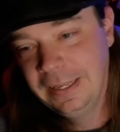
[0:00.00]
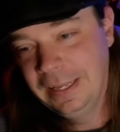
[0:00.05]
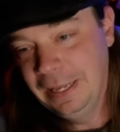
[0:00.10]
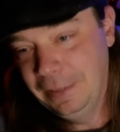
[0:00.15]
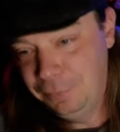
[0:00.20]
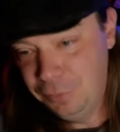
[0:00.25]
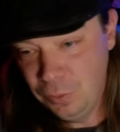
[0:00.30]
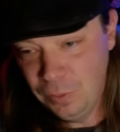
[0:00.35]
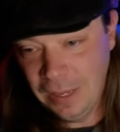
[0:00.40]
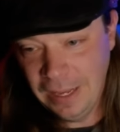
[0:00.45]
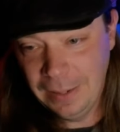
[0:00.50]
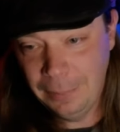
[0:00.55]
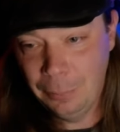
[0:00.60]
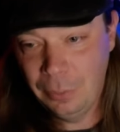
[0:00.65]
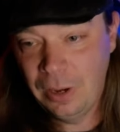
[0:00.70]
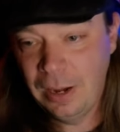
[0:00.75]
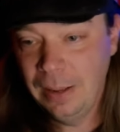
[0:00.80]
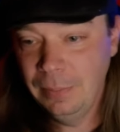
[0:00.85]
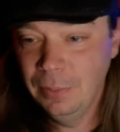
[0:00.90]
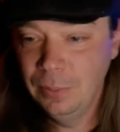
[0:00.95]
If you got a
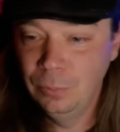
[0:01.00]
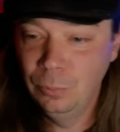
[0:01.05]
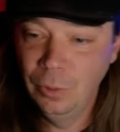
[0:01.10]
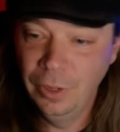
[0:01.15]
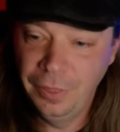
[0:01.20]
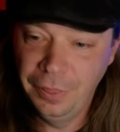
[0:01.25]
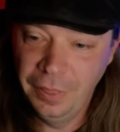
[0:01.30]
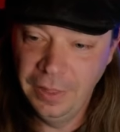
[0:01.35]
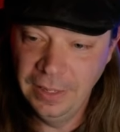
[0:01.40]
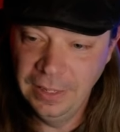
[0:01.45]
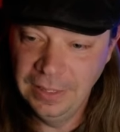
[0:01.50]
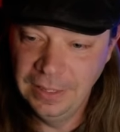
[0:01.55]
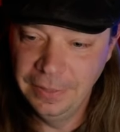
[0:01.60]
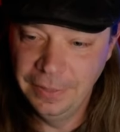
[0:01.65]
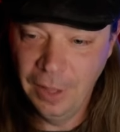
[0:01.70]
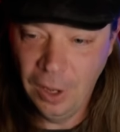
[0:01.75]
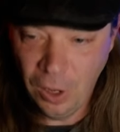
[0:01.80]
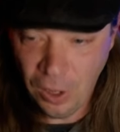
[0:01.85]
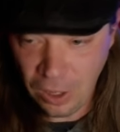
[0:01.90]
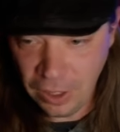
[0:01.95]
problem with
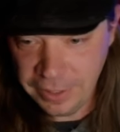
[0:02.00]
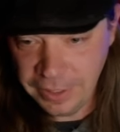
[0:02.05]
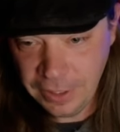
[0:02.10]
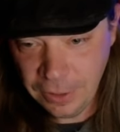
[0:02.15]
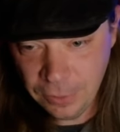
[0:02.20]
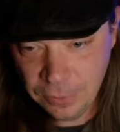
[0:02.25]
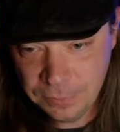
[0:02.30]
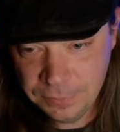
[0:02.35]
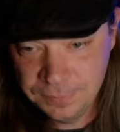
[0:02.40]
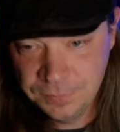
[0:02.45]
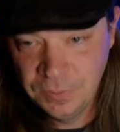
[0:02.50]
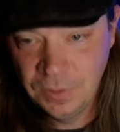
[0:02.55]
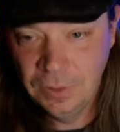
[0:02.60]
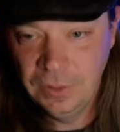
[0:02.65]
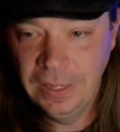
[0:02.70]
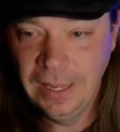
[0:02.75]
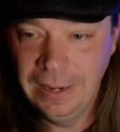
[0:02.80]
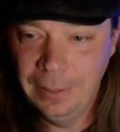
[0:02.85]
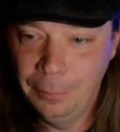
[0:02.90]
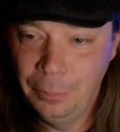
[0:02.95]
the audio,
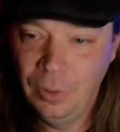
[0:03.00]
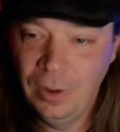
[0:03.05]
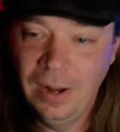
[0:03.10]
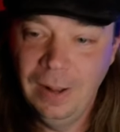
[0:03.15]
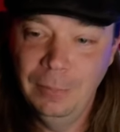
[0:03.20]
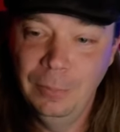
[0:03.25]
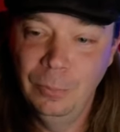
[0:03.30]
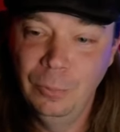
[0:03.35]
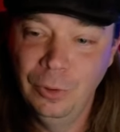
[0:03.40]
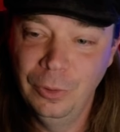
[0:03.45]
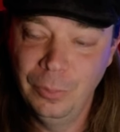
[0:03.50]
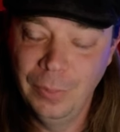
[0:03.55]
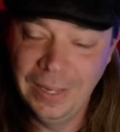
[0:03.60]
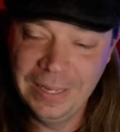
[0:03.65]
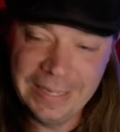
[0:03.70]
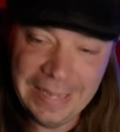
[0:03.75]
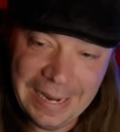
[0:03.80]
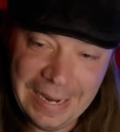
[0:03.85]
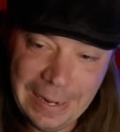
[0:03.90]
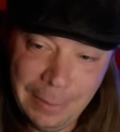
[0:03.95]
got a problem with my
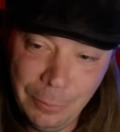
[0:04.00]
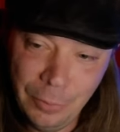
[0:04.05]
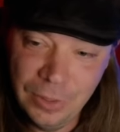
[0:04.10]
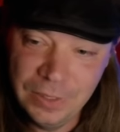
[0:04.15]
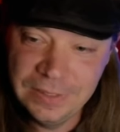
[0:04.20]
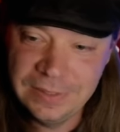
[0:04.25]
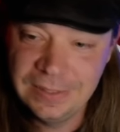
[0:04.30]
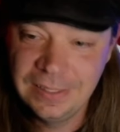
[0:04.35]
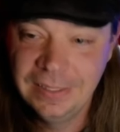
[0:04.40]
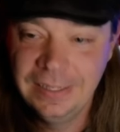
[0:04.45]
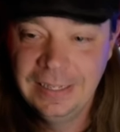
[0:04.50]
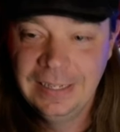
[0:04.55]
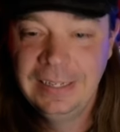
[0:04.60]
cameras,